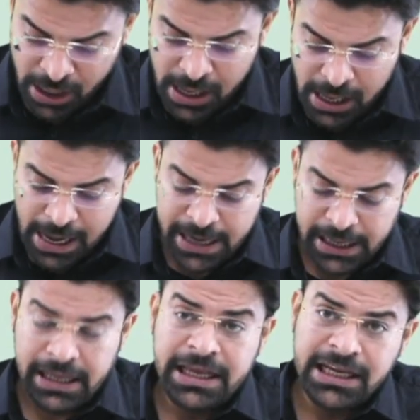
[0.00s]
And
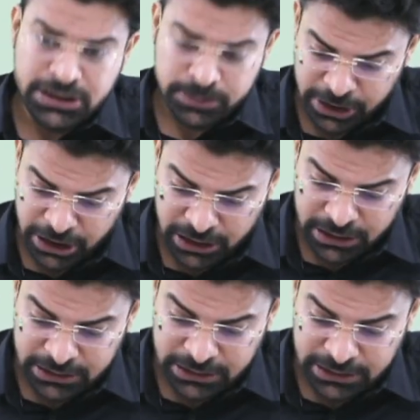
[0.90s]
each minute
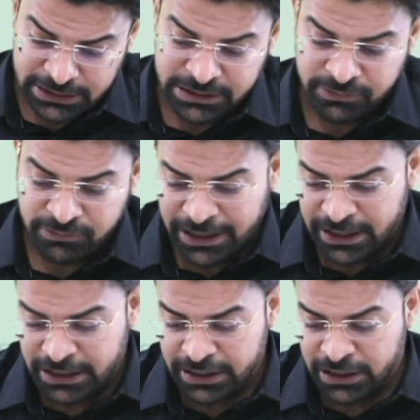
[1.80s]
is divided
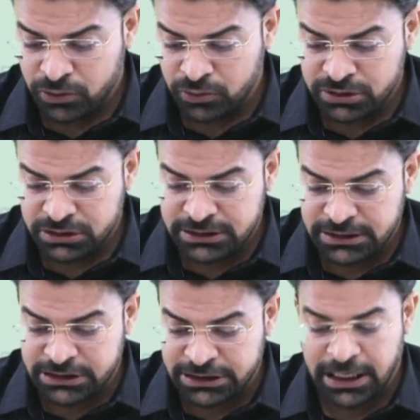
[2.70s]
into 60
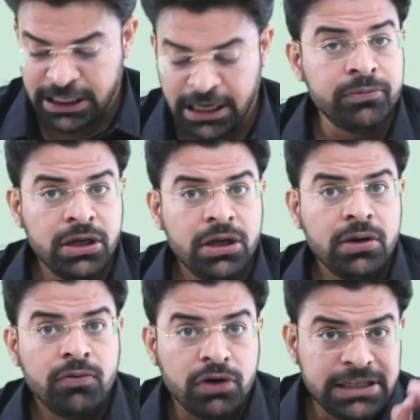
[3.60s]
seconds. For
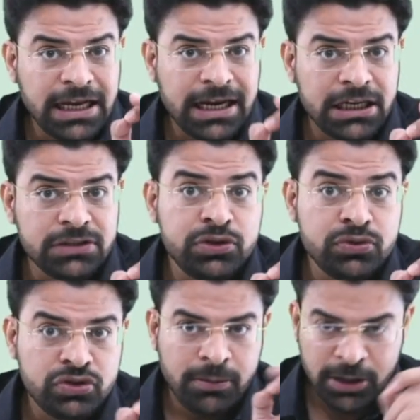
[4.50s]
seconds we use
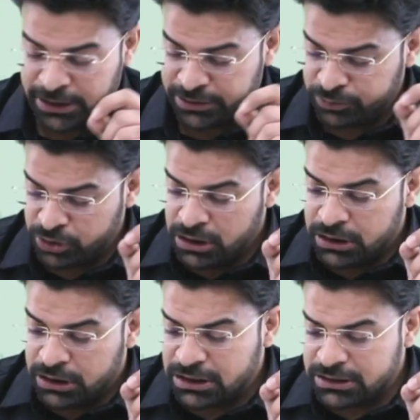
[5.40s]
double dash.
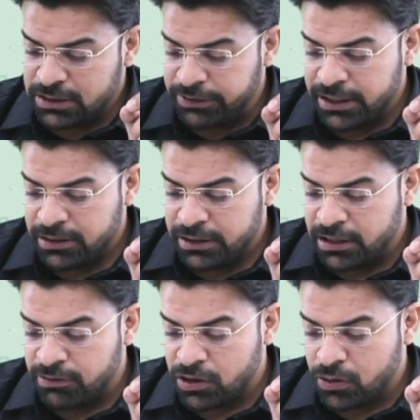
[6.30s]
Just the way in
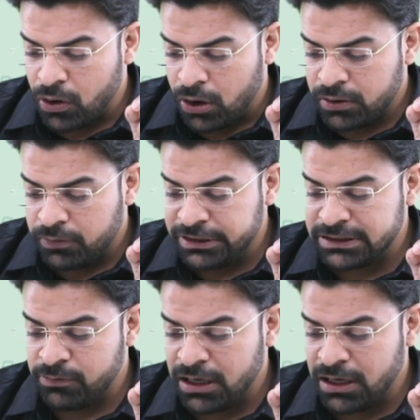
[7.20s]
our clock we say
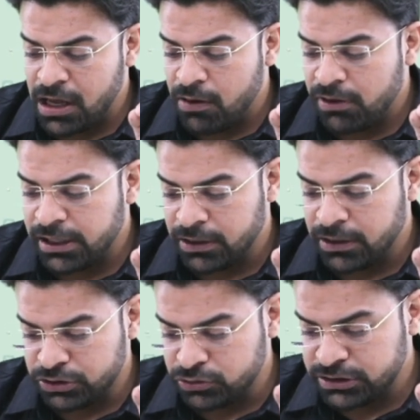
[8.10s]
1 hour equals
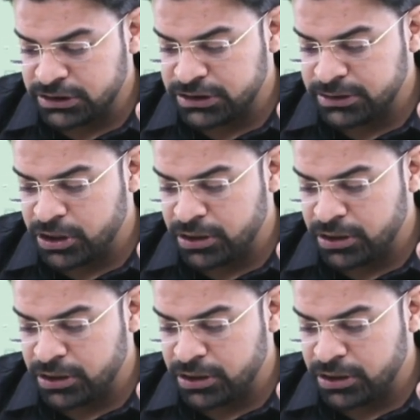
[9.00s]
to 60 minutes.